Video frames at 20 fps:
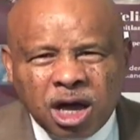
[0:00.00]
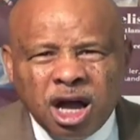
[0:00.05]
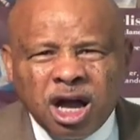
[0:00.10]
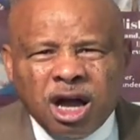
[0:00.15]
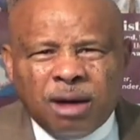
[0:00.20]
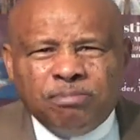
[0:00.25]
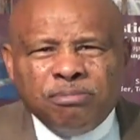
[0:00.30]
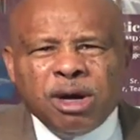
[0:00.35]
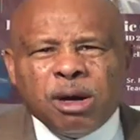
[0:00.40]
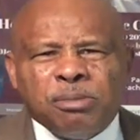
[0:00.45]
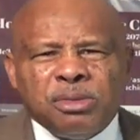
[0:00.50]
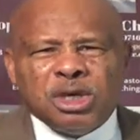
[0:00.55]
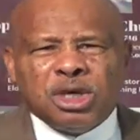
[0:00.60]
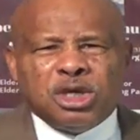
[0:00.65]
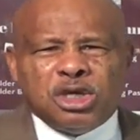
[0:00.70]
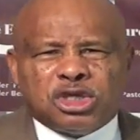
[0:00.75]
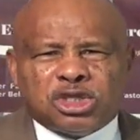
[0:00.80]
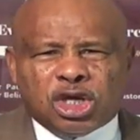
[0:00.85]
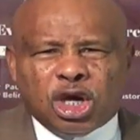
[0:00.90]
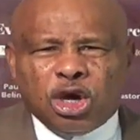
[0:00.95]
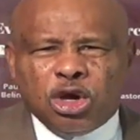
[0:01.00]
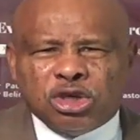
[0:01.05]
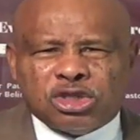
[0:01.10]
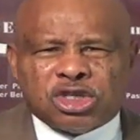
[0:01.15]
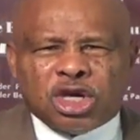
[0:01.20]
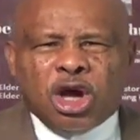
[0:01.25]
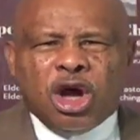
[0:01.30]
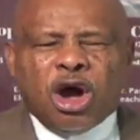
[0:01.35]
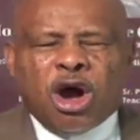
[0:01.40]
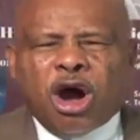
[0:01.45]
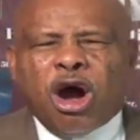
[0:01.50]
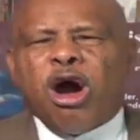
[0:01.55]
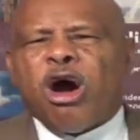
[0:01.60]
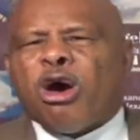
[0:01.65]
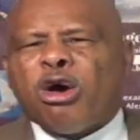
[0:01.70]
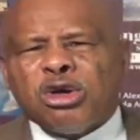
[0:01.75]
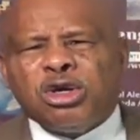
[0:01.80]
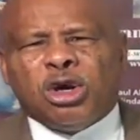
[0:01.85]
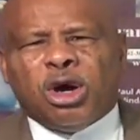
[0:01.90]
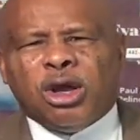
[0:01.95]
A member of the church
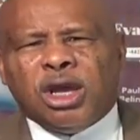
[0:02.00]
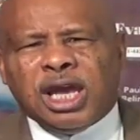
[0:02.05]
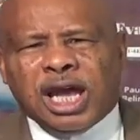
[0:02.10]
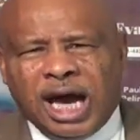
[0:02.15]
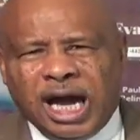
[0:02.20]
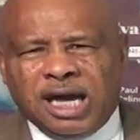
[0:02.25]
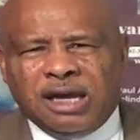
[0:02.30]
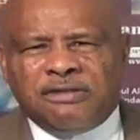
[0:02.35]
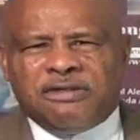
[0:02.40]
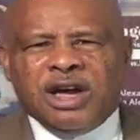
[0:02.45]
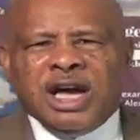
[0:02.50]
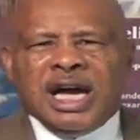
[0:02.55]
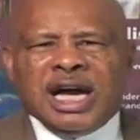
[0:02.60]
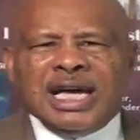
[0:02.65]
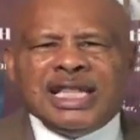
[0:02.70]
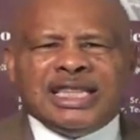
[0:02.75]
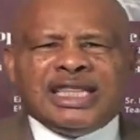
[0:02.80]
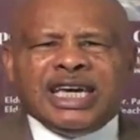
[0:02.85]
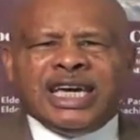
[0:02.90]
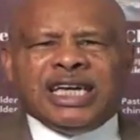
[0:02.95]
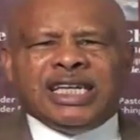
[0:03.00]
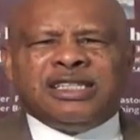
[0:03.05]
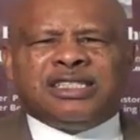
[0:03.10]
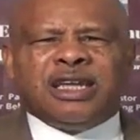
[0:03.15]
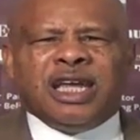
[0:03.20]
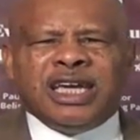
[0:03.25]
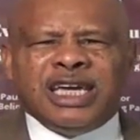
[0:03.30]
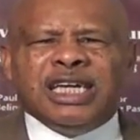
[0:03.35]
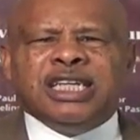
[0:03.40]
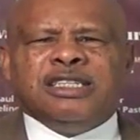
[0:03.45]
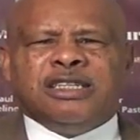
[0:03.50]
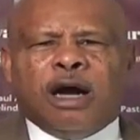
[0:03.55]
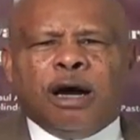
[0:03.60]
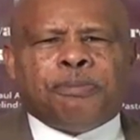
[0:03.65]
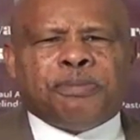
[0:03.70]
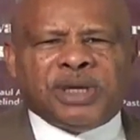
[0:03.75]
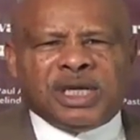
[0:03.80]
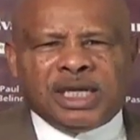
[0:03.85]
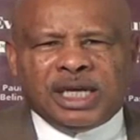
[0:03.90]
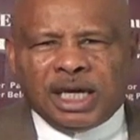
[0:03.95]
all your life, and then end
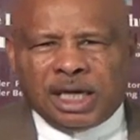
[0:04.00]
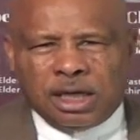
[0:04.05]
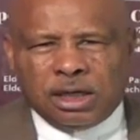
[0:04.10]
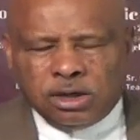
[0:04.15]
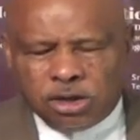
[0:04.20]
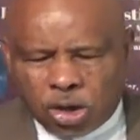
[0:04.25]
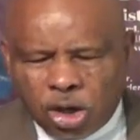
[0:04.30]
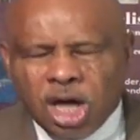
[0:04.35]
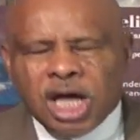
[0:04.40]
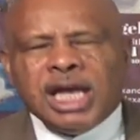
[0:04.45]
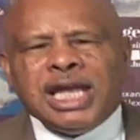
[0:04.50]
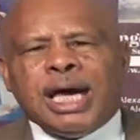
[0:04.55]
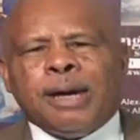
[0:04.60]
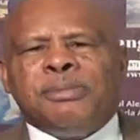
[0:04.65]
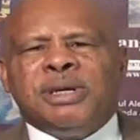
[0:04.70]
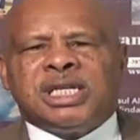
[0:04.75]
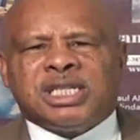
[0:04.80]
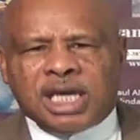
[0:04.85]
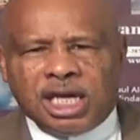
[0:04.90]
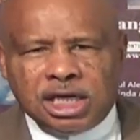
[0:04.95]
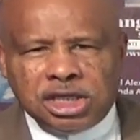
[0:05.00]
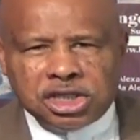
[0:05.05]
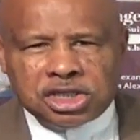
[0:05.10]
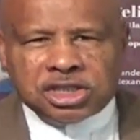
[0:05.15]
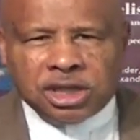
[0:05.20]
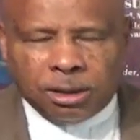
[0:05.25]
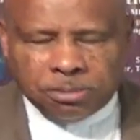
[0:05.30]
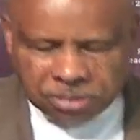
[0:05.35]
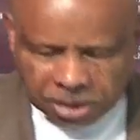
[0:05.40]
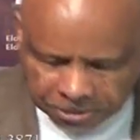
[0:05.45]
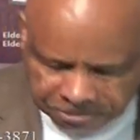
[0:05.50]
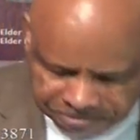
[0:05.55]
up in hell. Let me tell you something.